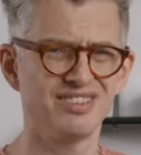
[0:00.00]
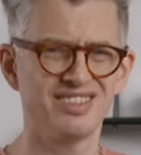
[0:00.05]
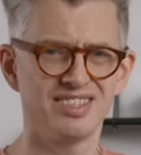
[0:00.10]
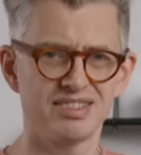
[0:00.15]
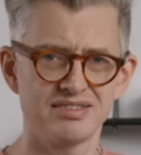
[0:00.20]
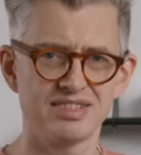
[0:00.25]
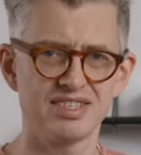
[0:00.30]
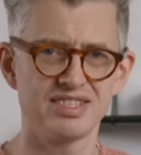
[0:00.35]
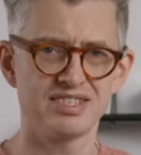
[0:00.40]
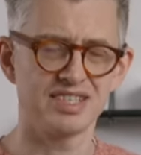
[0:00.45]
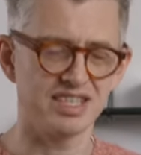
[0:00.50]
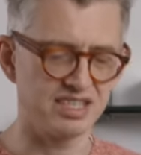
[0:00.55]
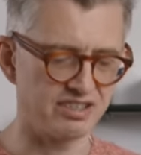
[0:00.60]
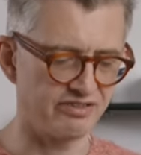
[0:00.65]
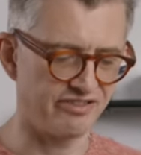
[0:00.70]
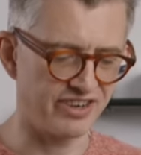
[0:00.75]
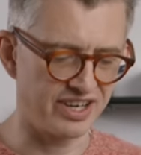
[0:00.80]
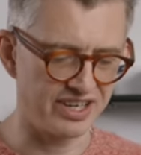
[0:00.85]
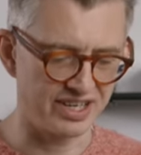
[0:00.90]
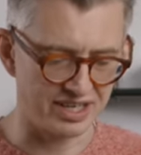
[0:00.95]
This is such a
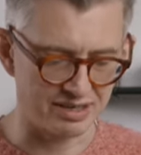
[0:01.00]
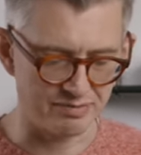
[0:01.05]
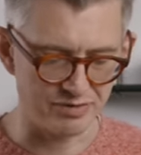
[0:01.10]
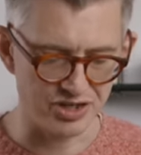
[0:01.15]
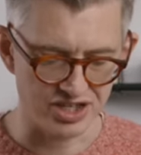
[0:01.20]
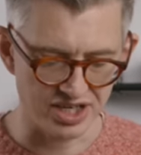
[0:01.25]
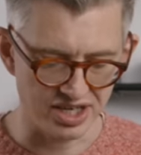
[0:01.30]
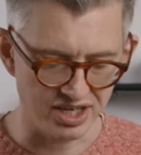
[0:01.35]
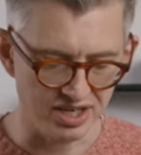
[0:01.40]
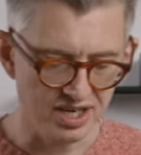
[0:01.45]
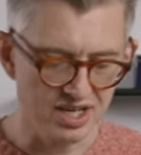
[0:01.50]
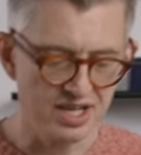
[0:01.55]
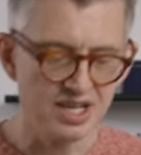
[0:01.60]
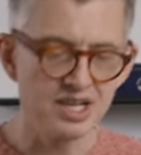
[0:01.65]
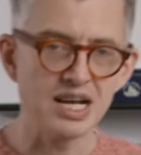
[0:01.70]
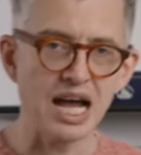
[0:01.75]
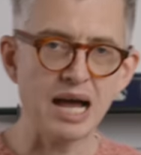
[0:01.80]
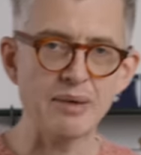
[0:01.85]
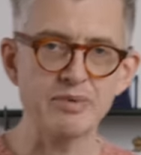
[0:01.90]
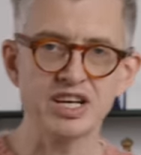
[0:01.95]
fun little machine.
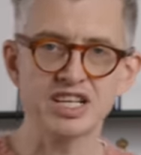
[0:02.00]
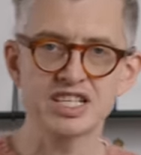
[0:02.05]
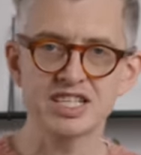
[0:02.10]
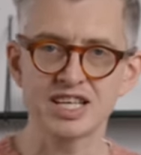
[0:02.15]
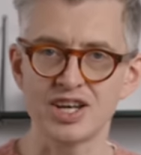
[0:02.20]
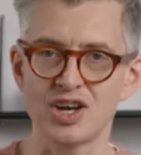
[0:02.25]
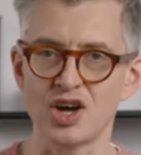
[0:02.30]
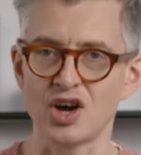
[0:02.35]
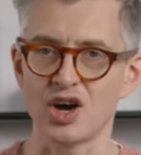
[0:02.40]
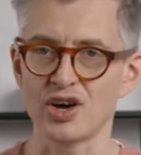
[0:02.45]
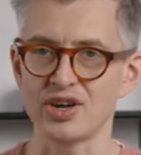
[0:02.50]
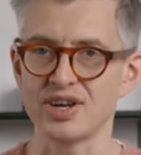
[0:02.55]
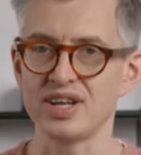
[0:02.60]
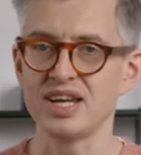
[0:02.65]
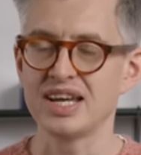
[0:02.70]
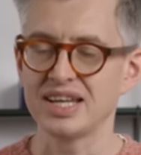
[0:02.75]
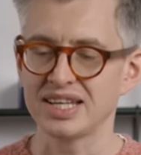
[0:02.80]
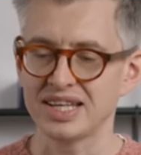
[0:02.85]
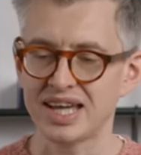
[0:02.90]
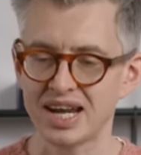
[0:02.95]
I'm going to turn it on,
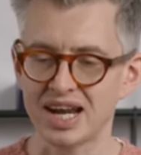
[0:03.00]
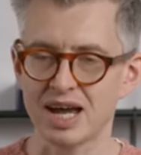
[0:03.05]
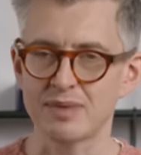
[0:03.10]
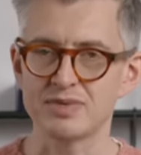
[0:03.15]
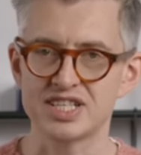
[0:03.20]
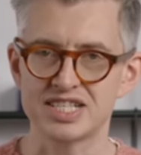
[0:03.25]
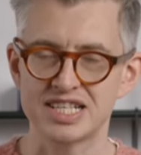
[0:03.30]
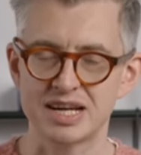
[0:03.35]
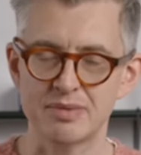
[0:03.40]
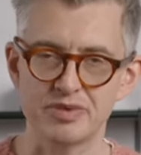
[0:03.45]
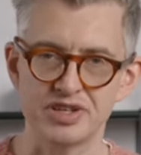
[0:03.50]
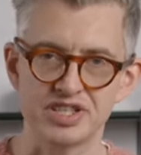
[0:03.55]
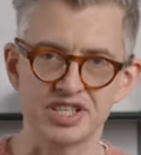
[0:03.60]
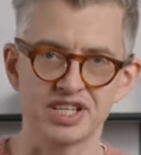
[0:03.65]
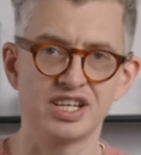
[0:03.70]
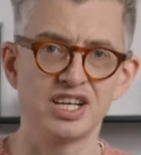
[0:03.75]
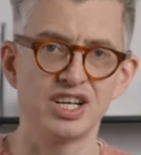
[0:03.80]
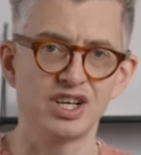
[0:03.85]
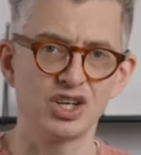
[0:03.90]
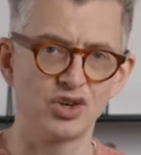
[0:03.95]
get it up to
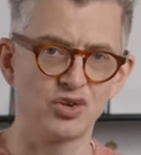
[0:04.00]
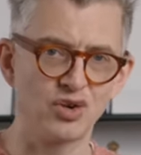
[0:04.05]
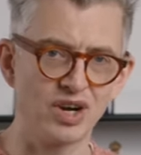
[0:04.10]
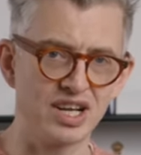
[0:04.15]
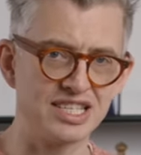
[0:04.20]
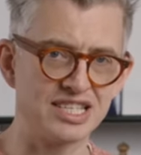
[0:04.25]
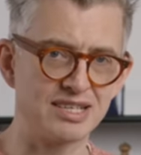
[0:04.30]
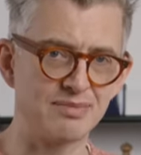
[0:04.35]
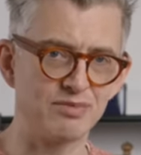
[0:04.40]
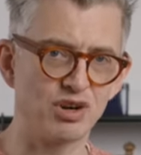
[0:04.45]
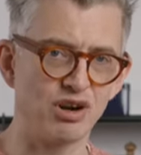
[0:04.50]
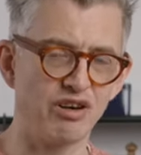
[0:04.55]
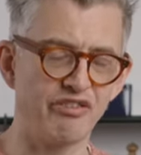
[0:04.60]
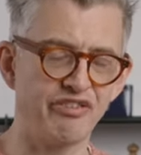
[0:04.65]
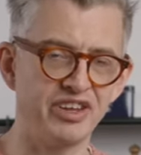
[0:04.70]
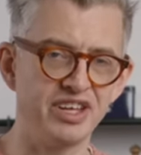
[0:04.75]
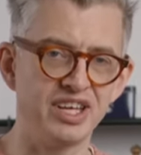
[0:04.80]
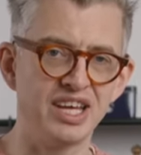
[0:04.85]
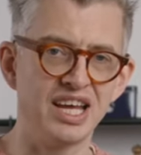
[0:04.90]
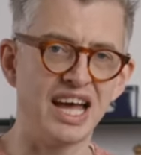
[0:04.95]
temperature, grind some
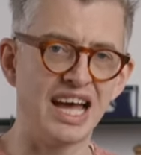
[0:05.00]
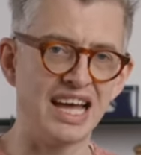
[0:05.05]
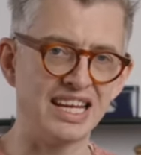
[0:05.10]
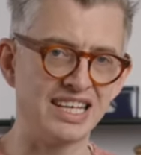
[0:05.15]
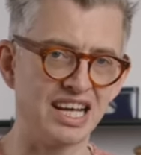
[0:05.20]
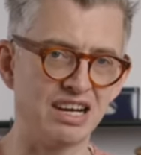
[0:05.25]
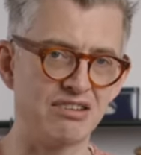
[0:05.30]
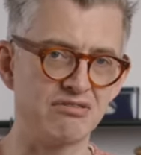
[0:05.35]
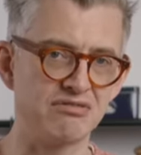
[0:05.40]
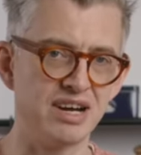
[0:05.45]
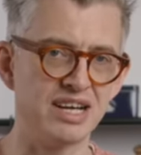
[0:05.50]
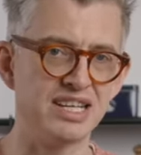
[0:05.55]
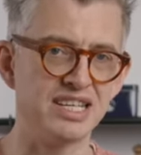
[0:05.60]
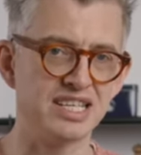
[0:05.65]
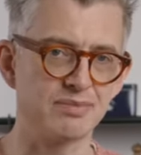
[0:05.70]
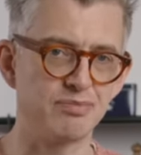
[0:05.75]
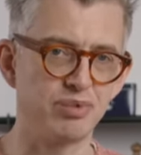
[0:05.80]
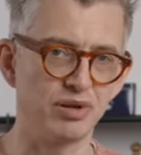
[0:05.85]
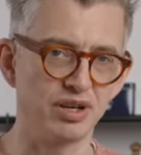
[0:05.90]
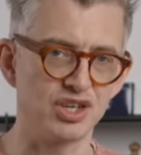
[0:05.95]
coffee, and get ready
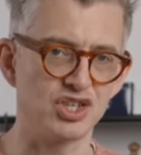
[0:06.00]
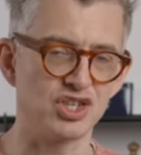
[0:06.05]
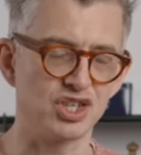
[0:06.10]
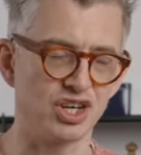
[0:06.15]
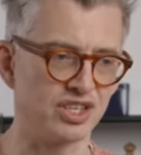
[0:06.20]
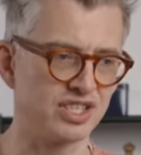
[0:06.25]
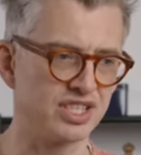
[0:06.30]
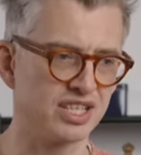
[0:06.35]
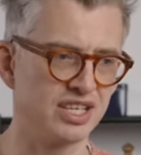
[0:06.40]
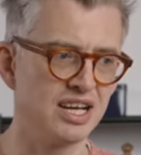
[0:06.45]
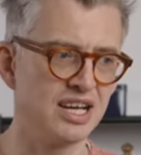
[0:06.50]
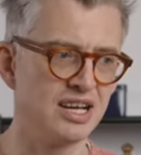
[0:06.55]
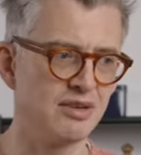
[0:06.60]
to pull a shot.